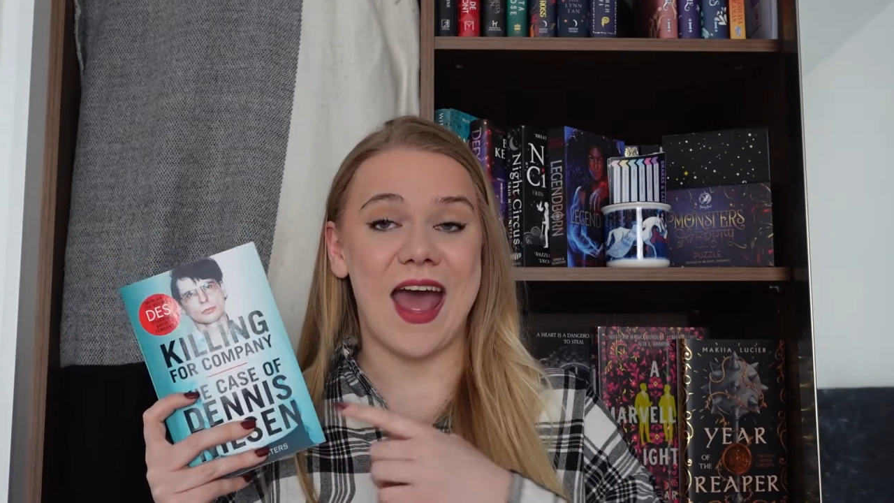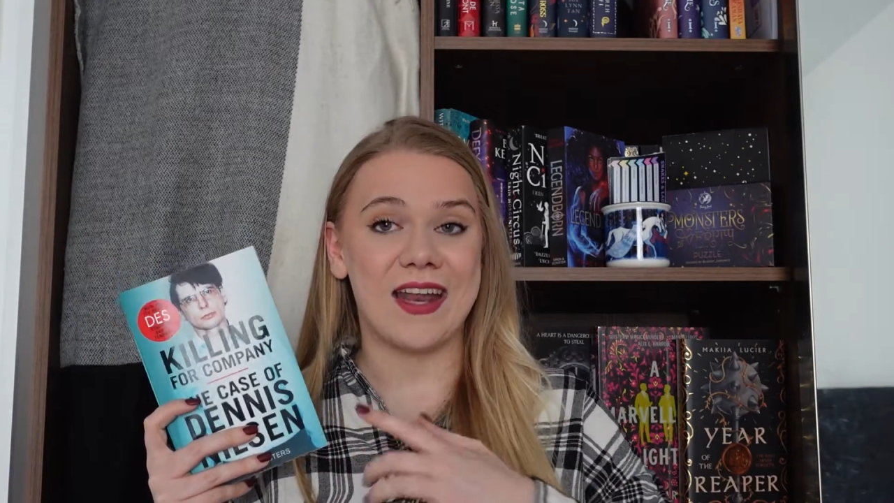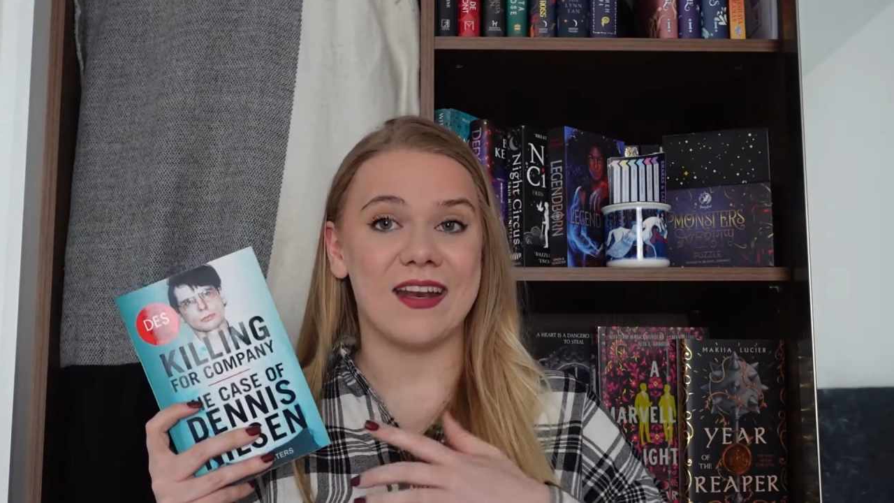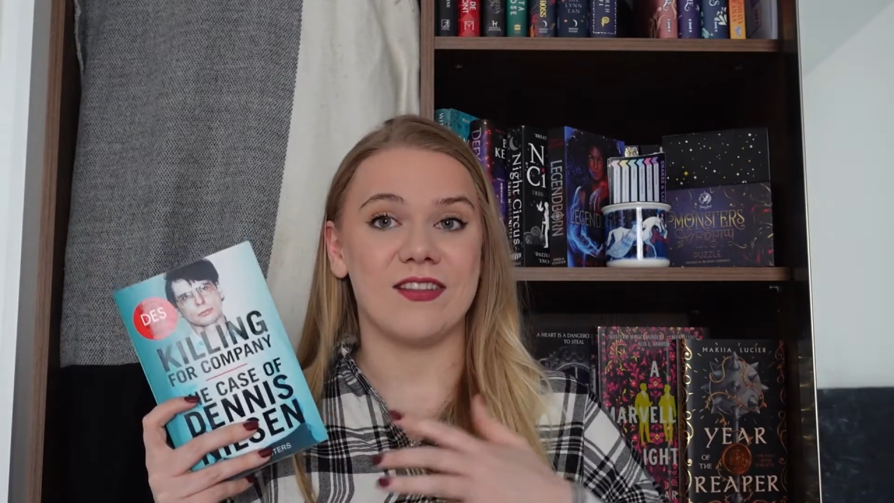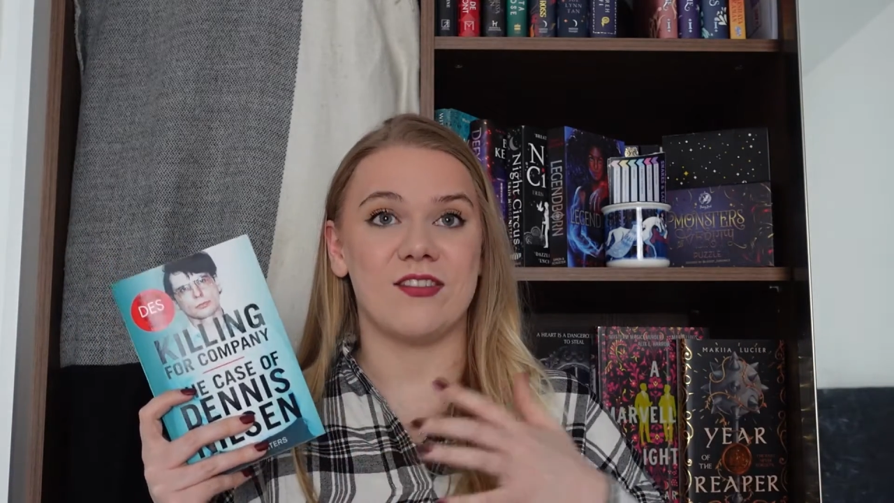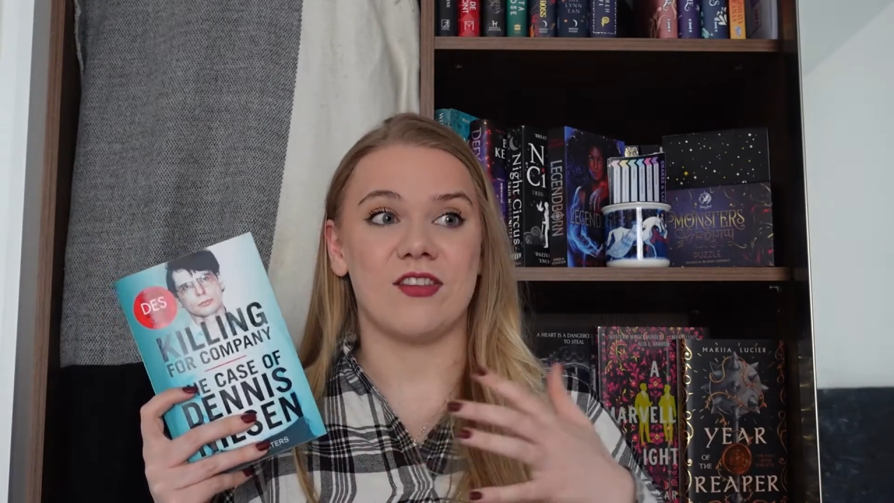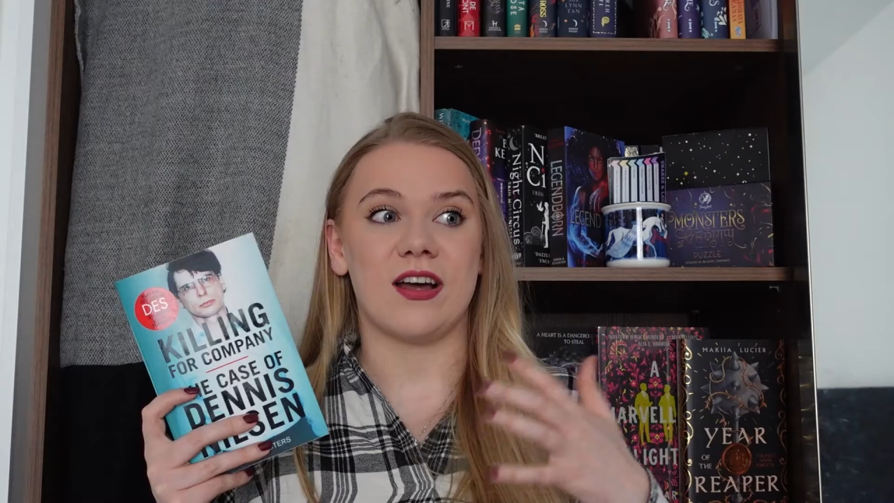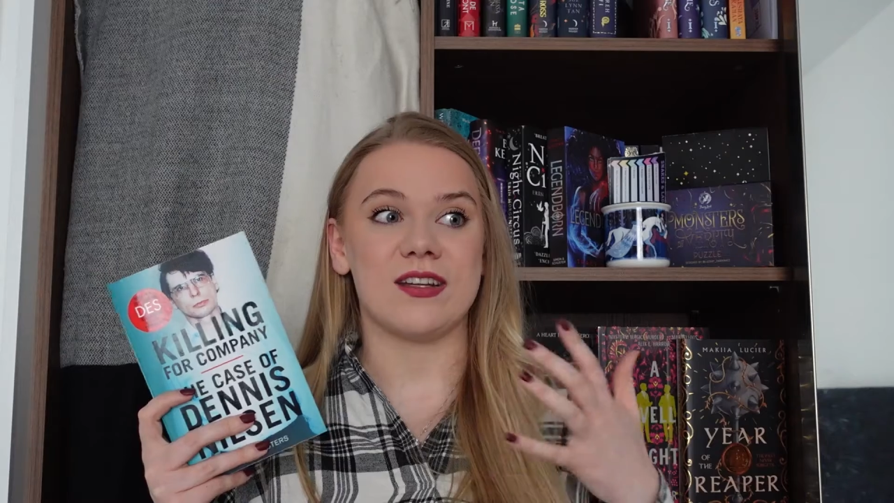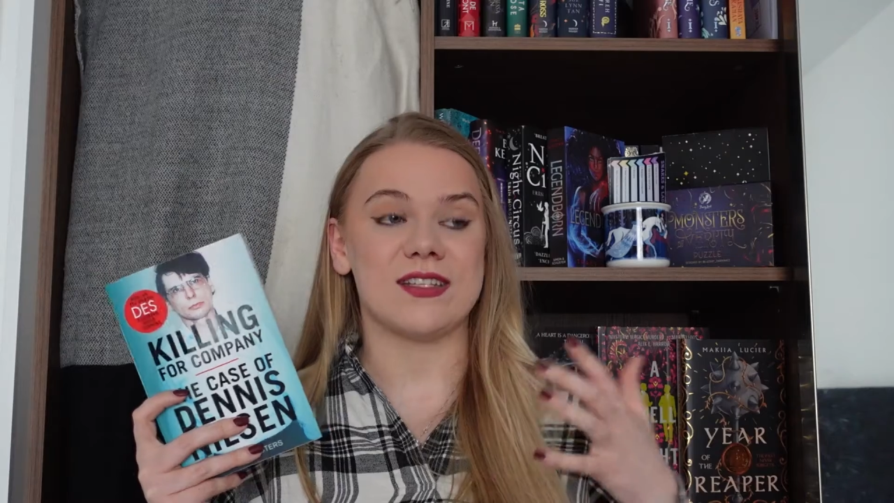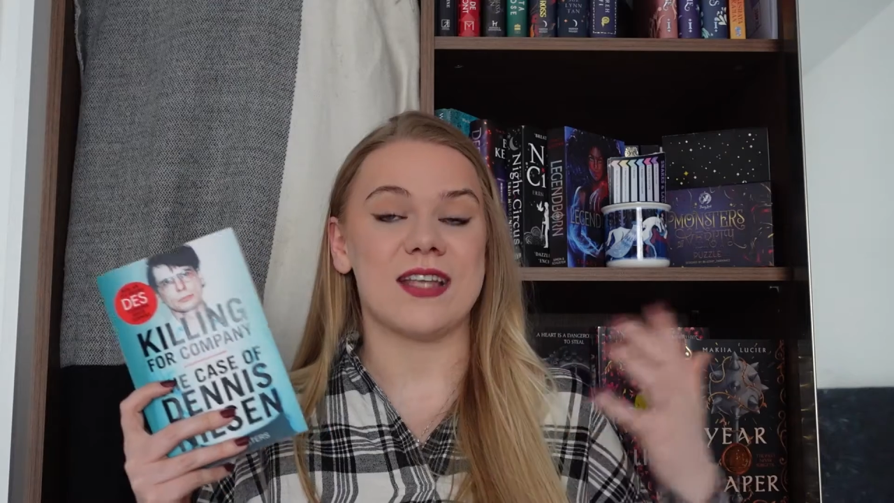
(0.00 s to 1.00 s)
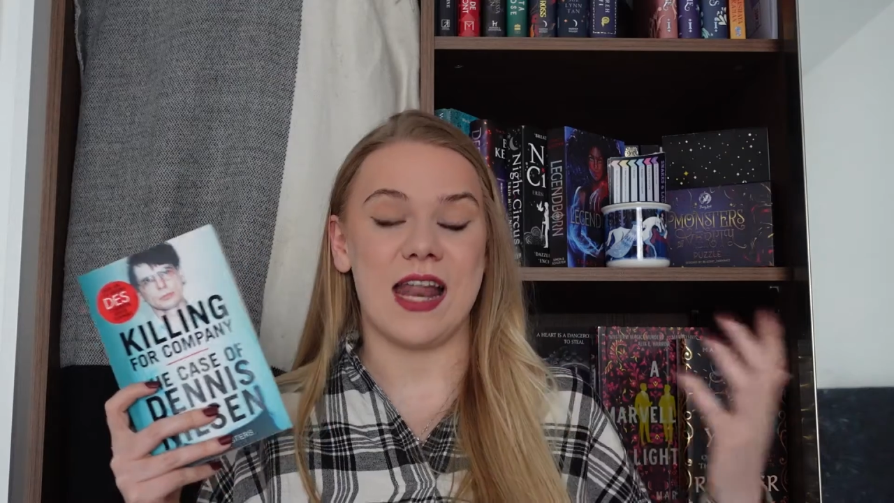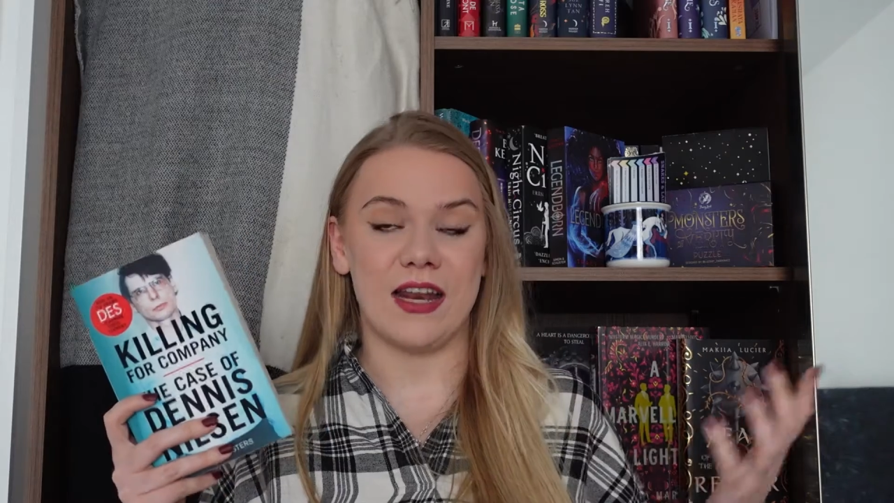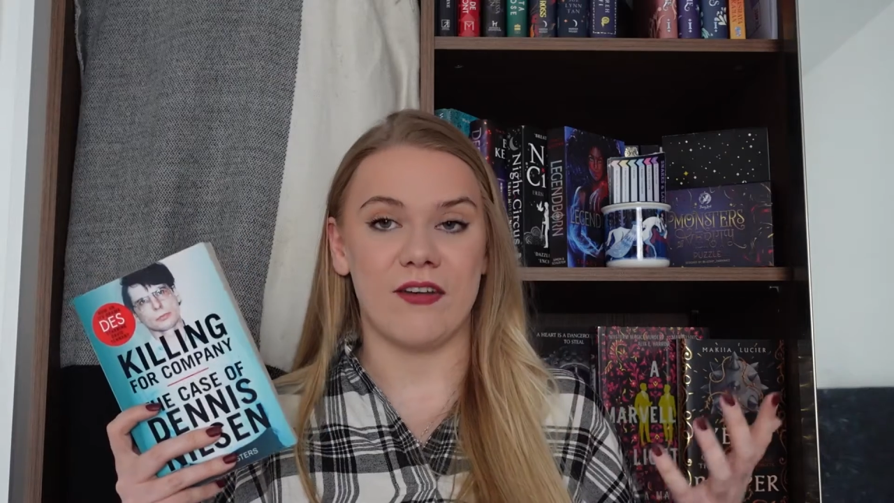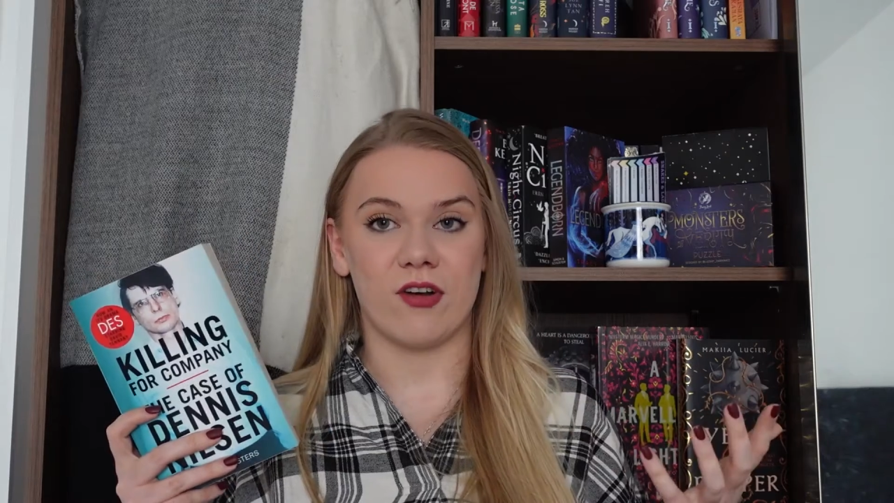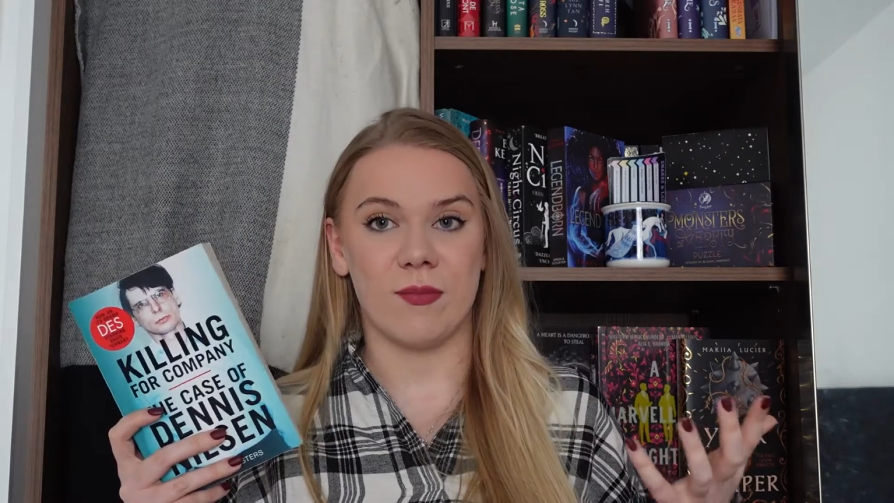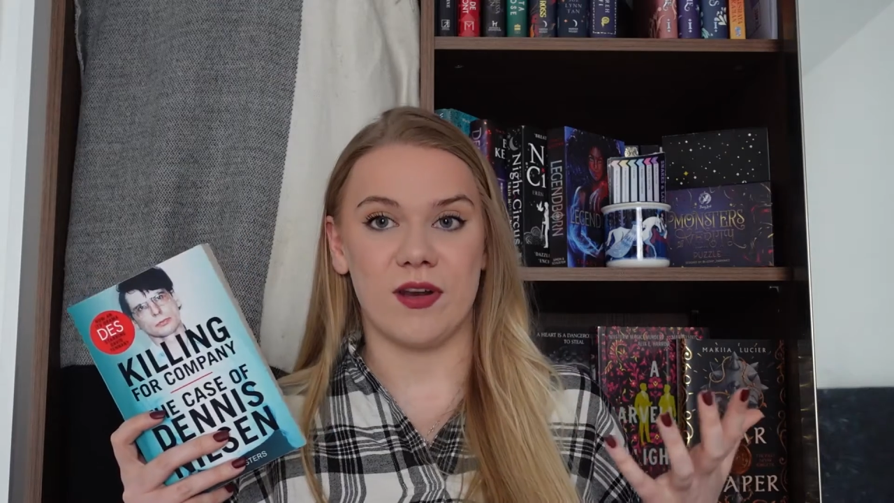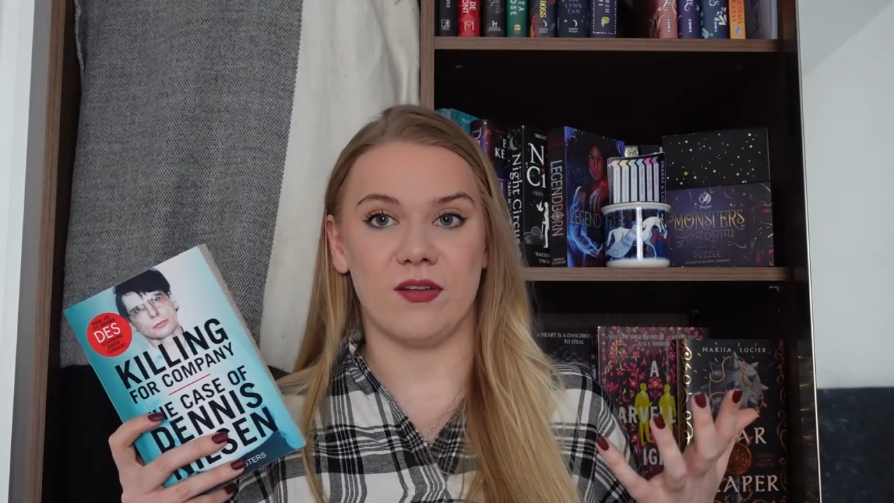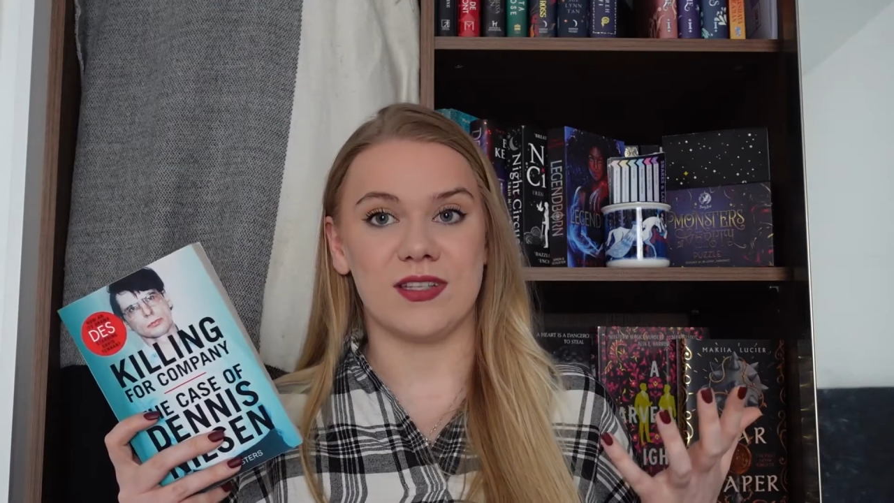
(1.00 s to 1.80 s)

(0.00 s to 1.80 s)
and the understanding of criminal